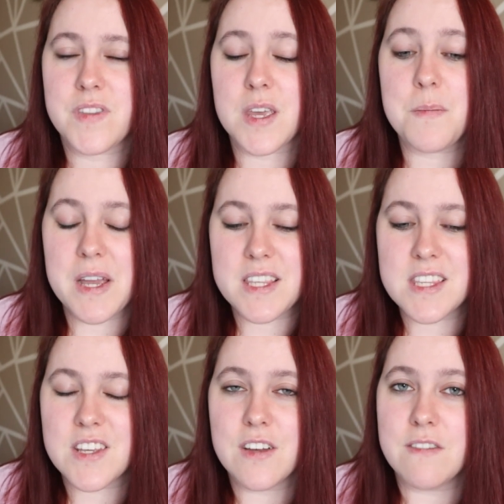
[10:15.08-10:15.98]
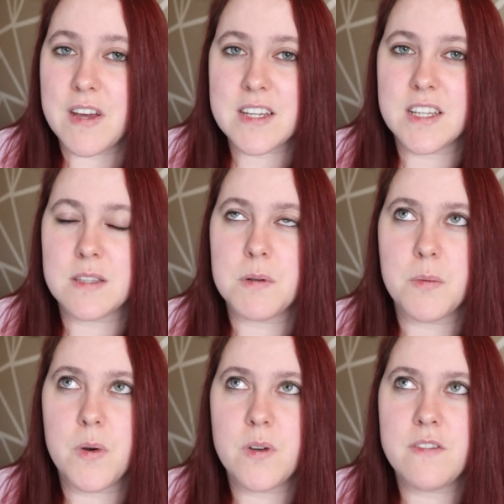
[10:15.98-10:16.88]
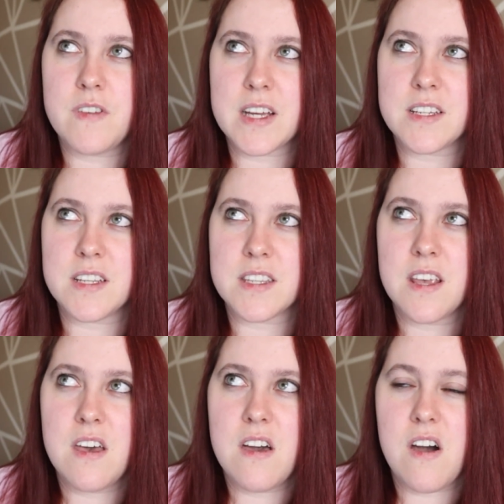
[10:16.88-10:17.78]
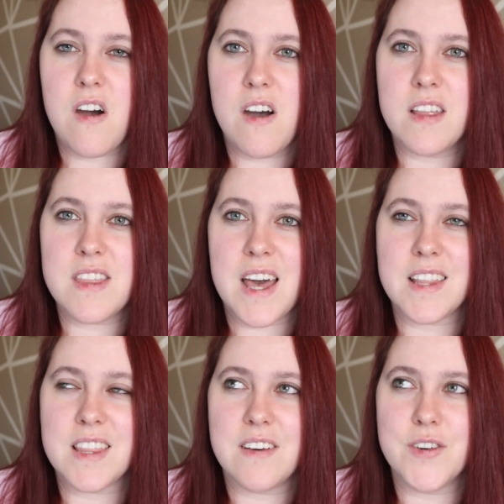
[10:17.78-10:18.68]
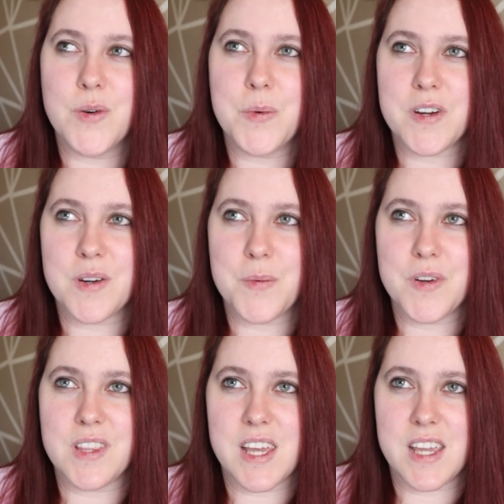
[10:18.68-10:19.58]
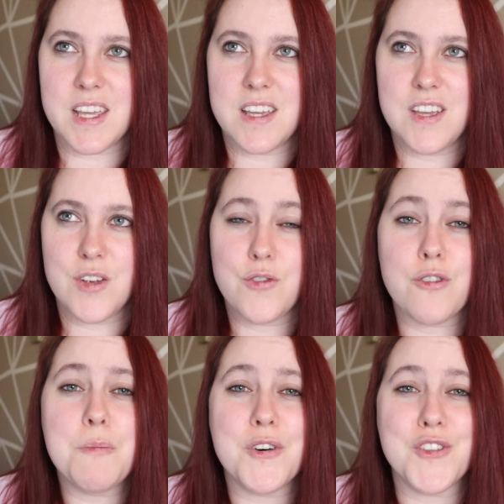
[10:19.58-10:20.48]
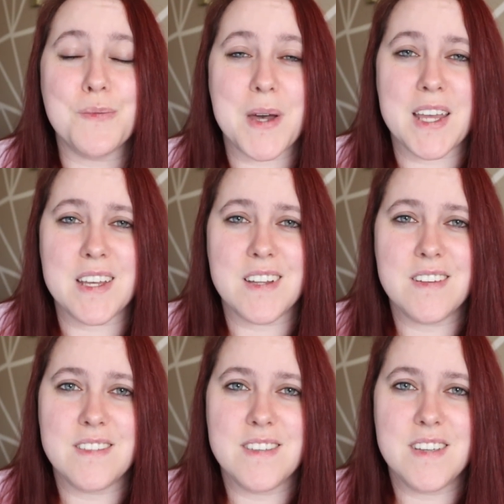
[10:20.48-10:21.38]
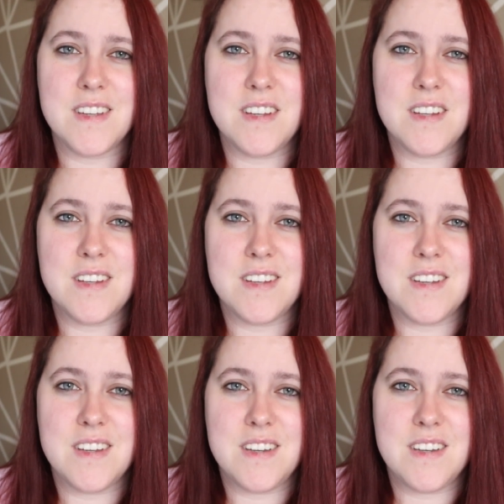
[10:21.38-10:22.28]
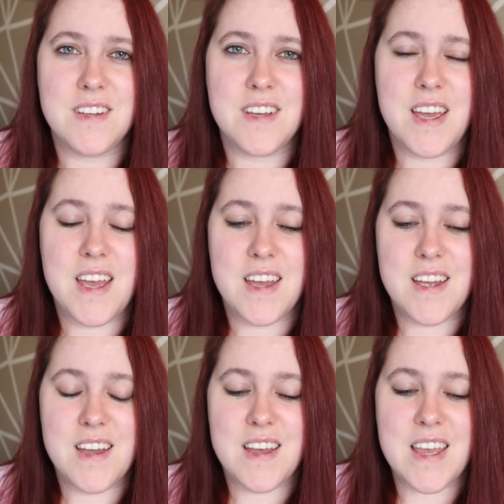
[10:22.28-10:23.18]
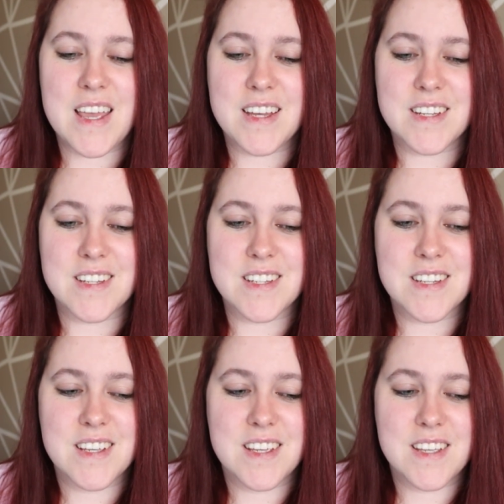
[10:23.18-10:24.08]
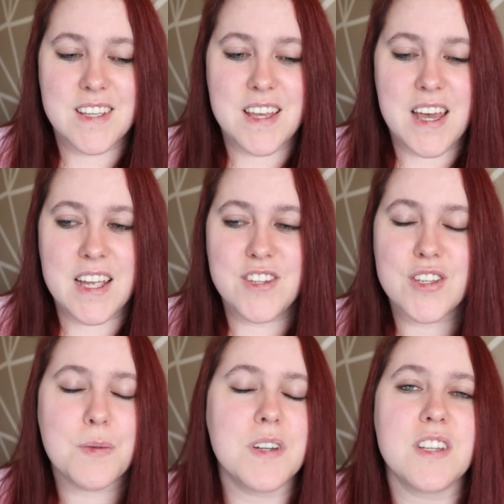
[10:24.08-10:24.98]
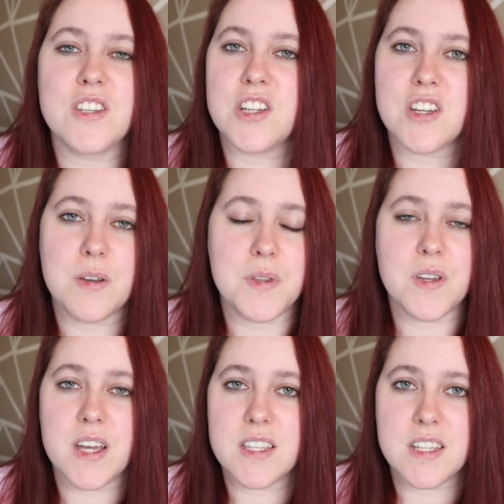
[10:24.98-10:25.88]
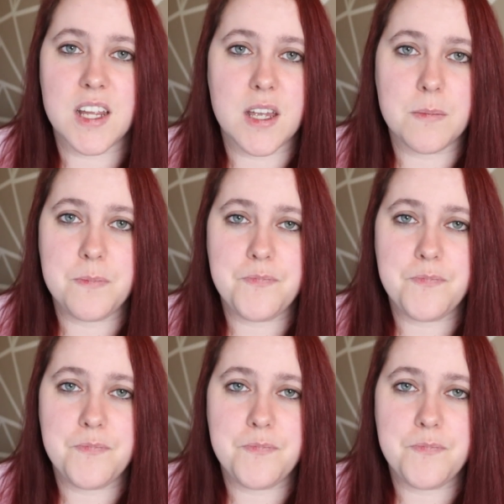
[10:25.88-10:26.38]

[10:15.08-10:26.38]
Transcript: It might still affect us, but it won't affect us on that level where we're like crippled by it. And I just wanted to share that with you guys today.